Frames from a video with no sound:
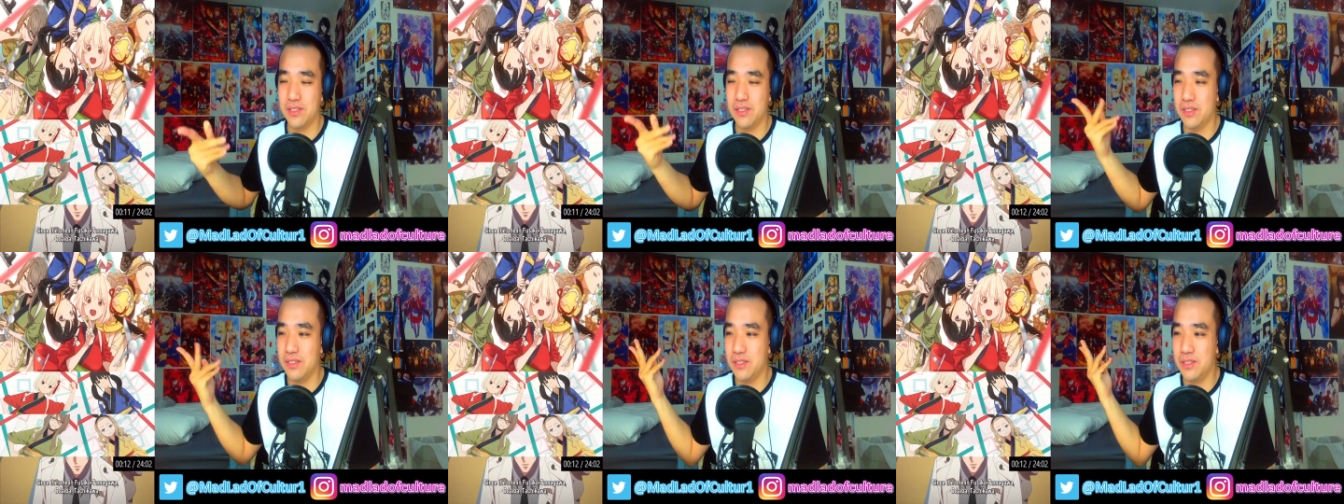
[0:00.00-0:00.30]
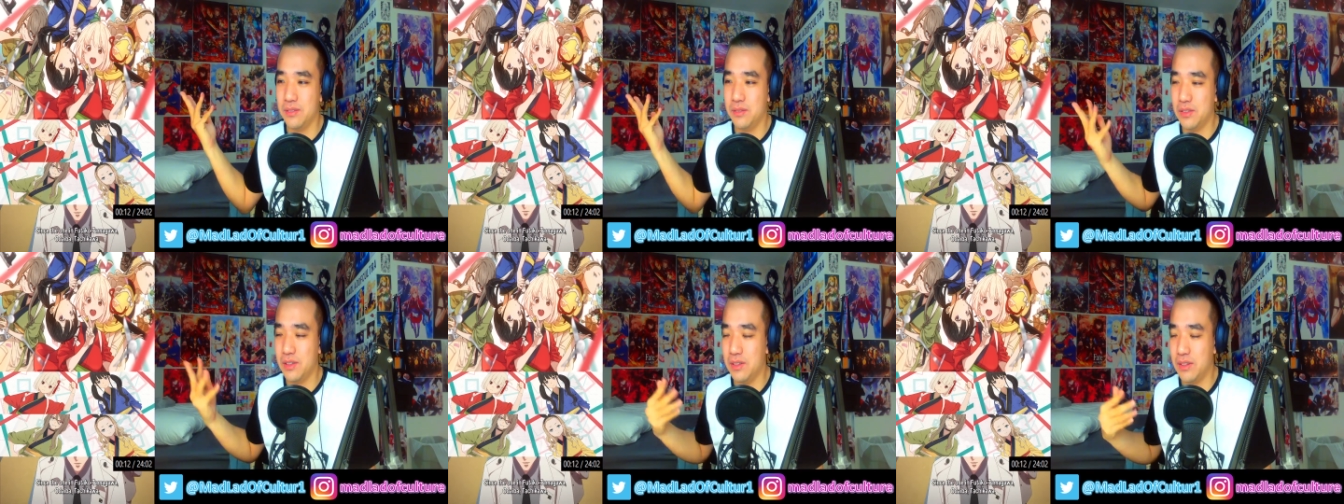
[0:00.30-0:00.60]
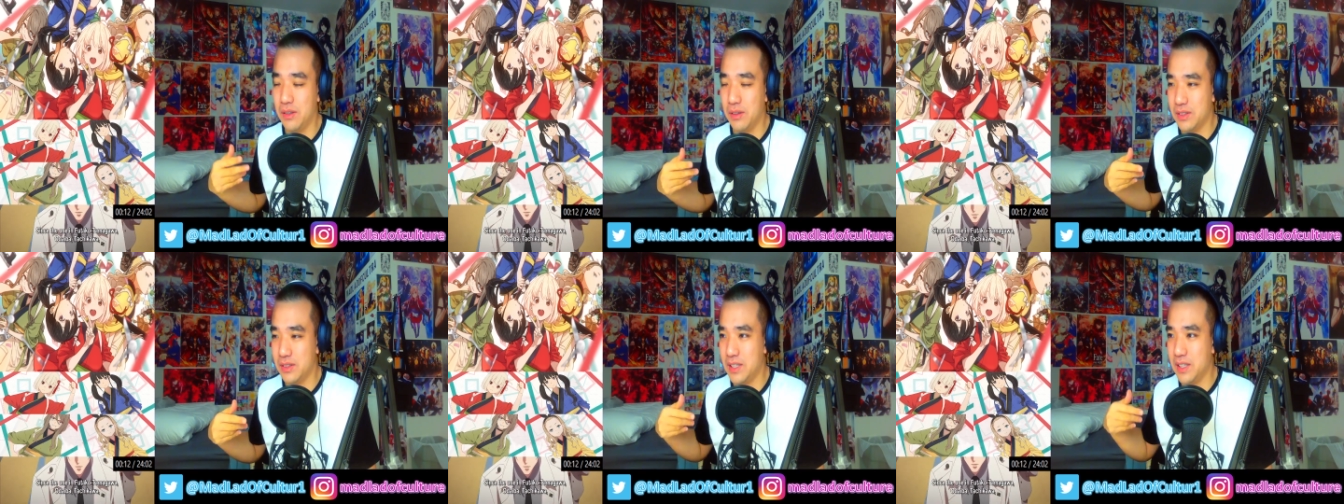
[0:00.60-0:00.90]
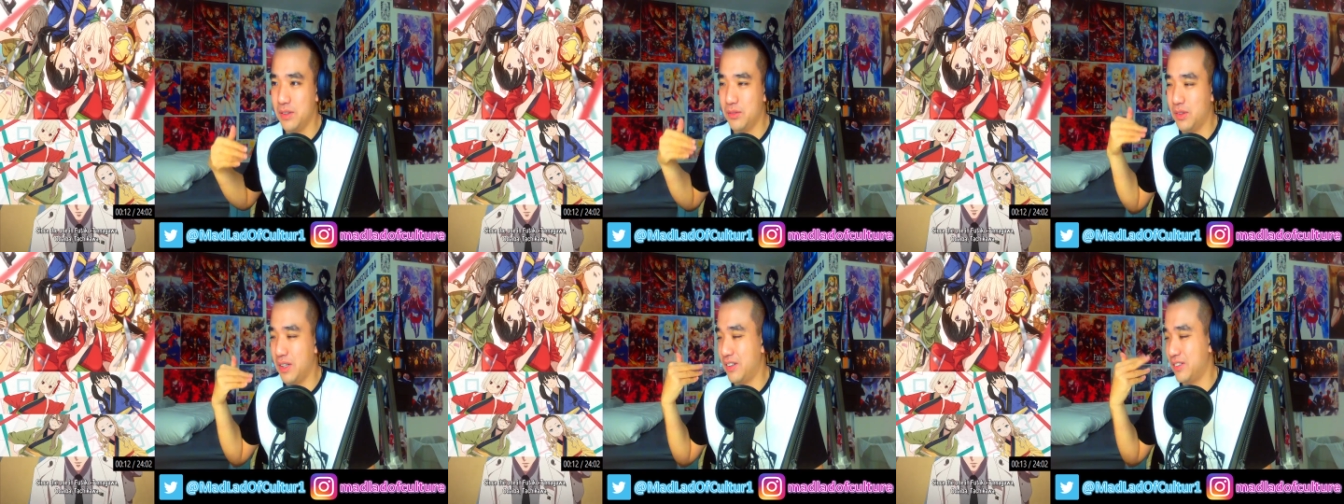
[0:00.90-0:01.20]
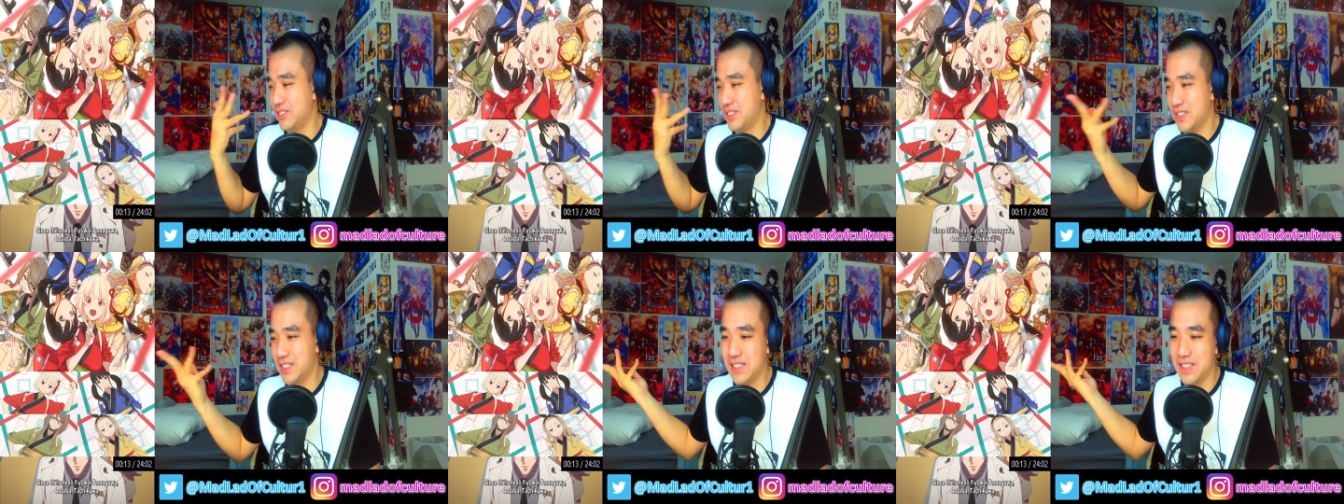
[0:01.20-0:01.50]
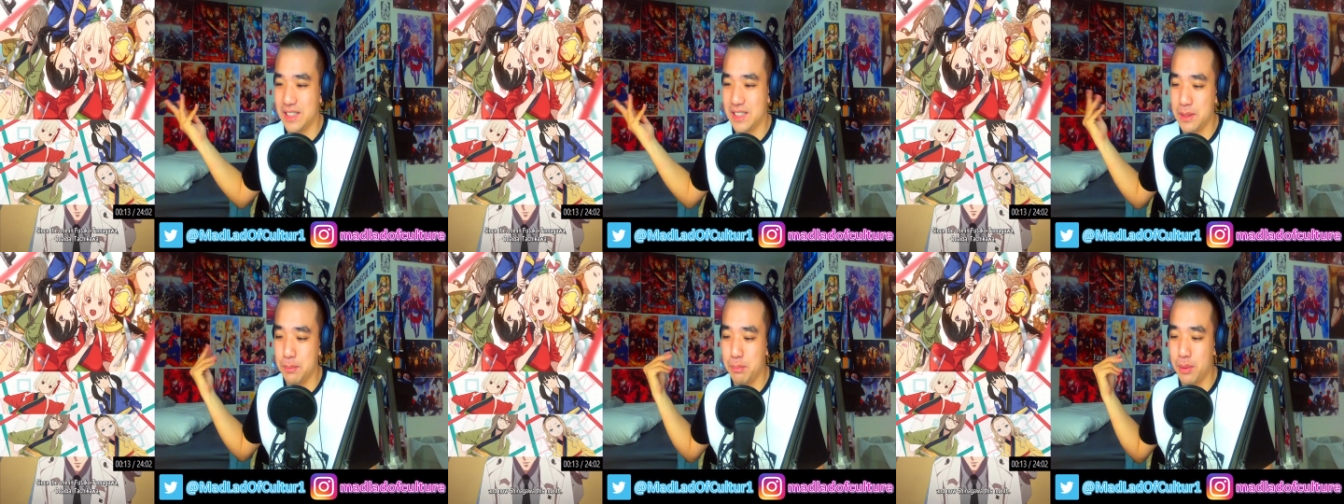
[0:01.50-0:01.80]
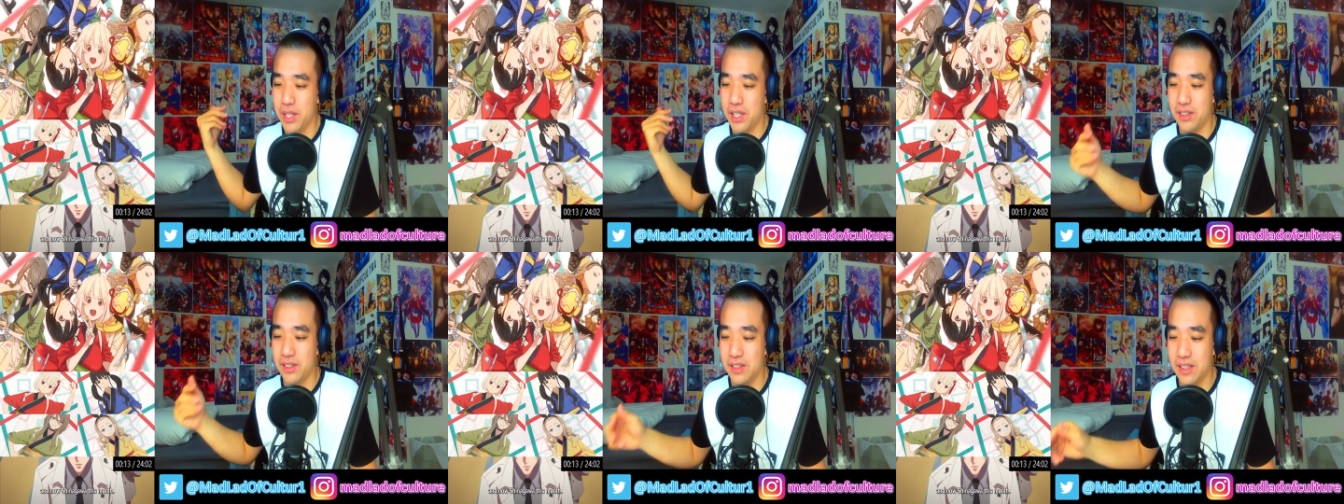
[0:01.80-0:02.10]
you know, well just
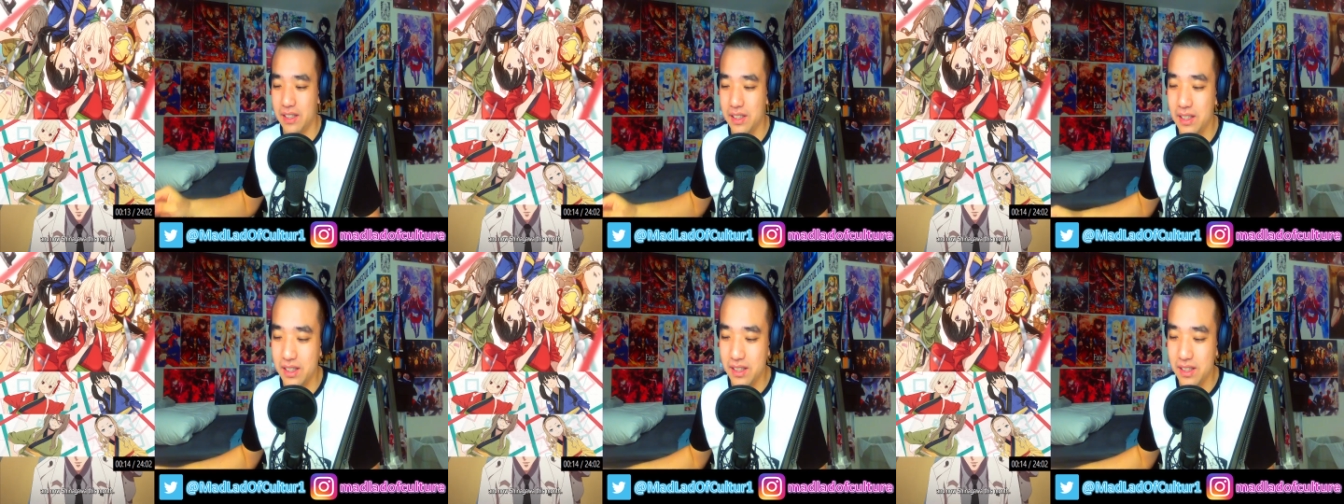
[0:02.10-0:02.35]
disappeared.